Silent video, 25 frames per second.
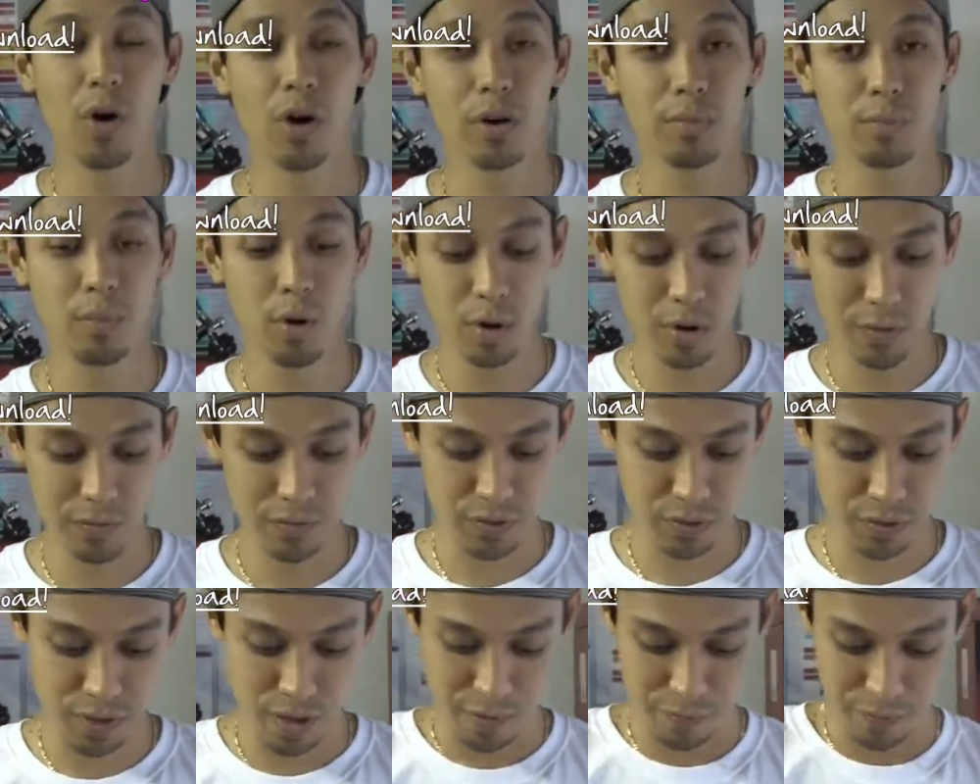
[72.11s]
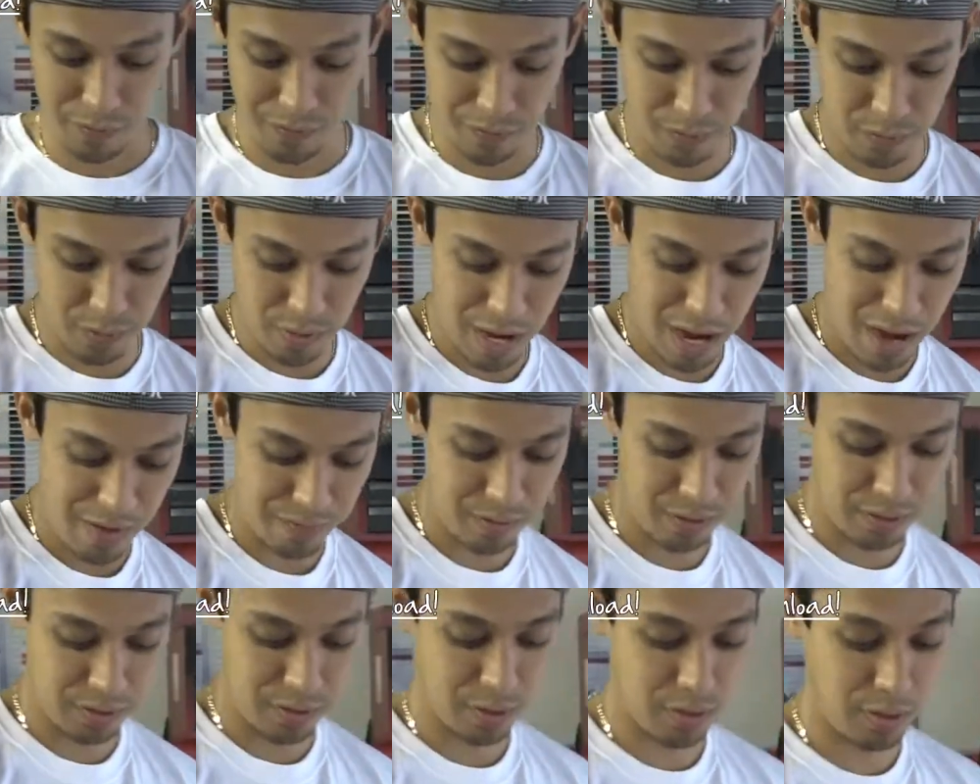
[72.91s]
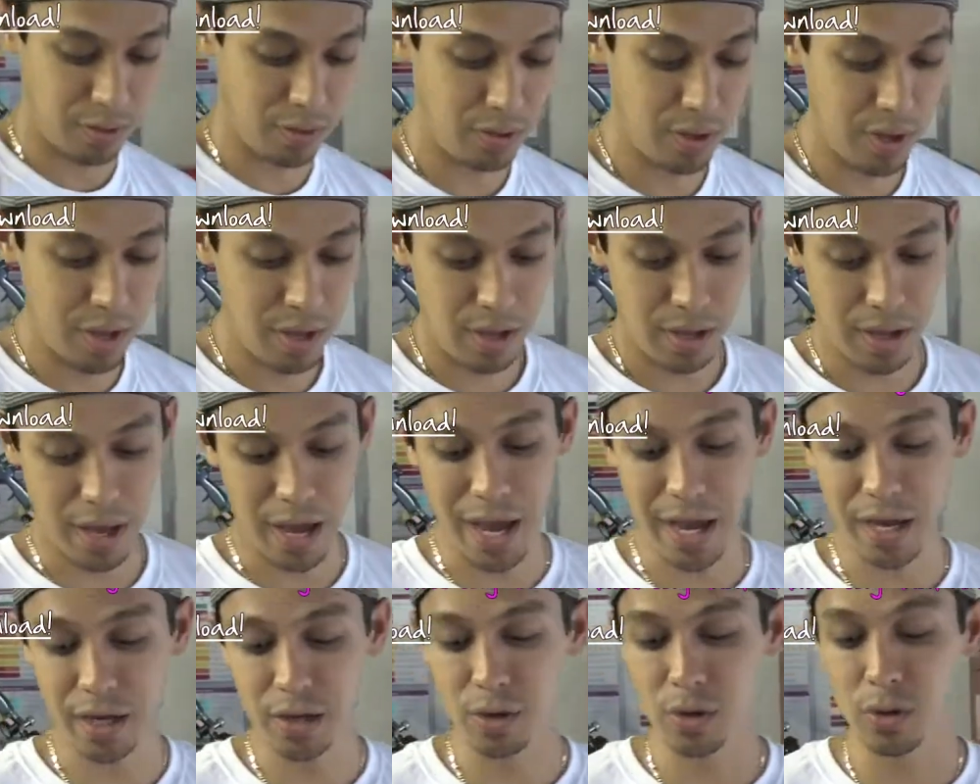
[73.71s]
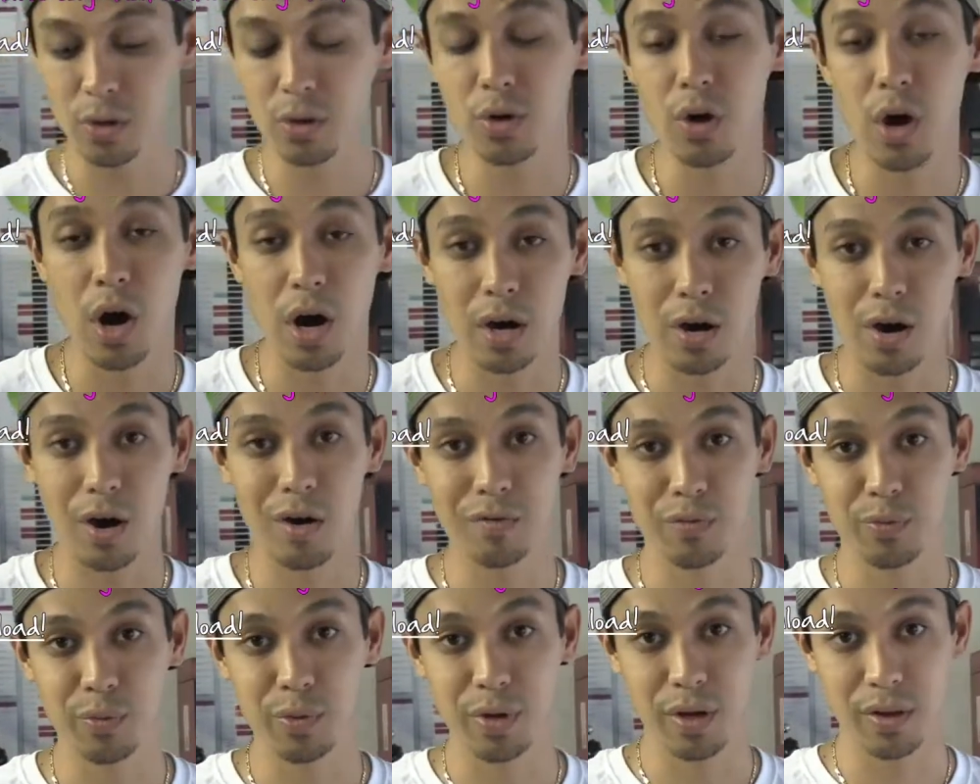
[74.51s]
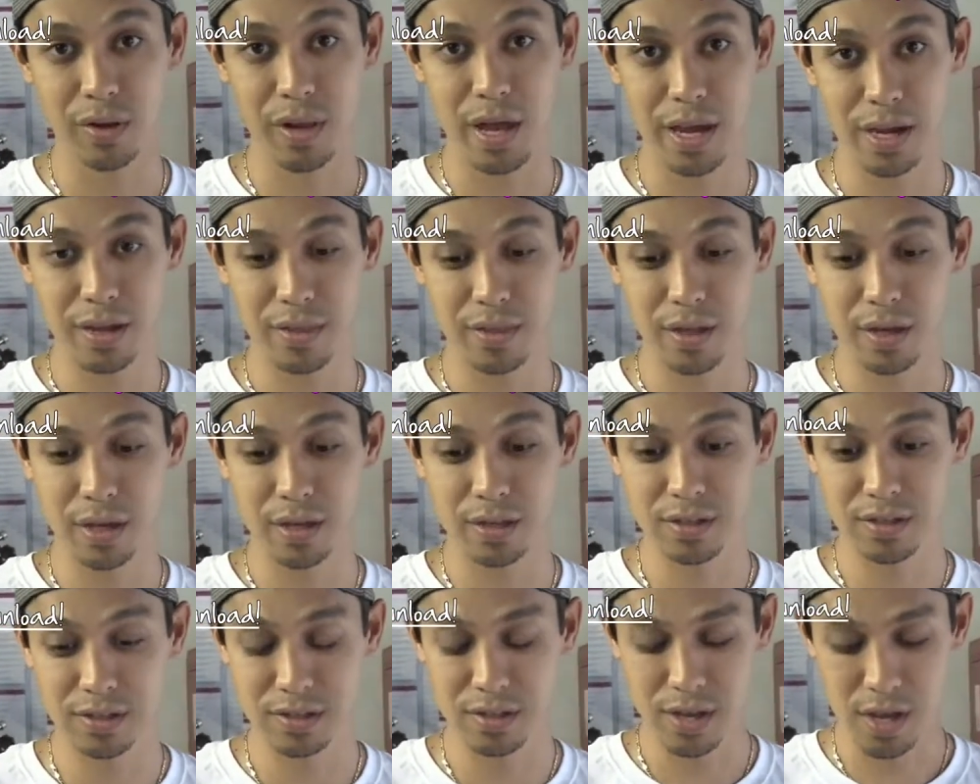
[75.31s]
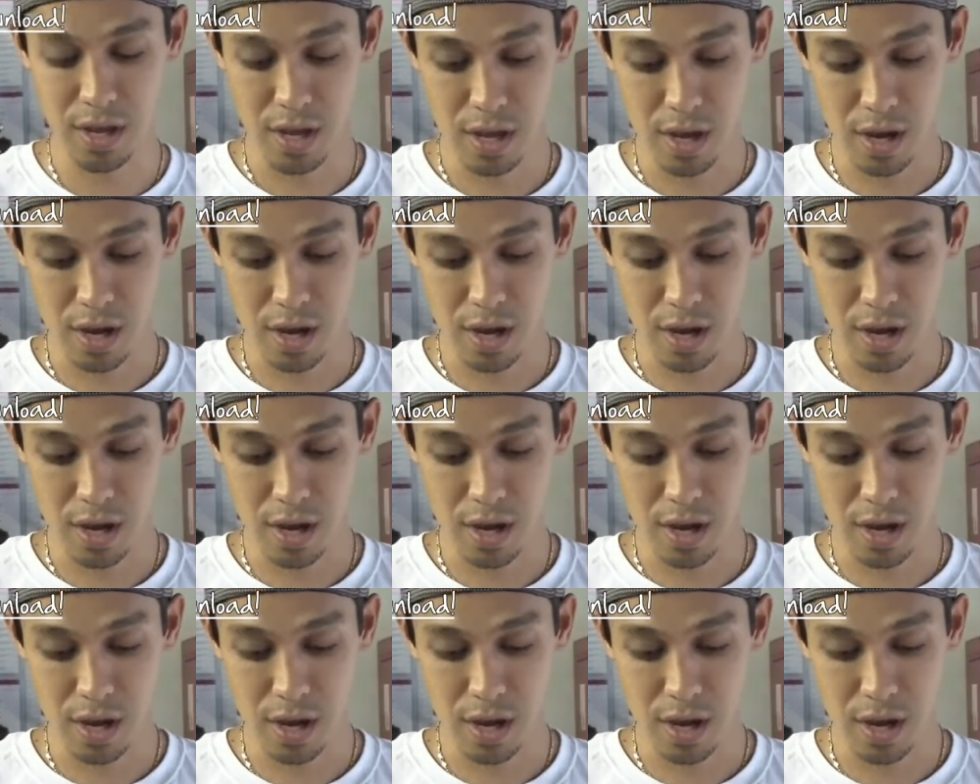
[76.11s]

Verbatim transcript: automotive stuff, if you have your little angle cutoff wheel like this,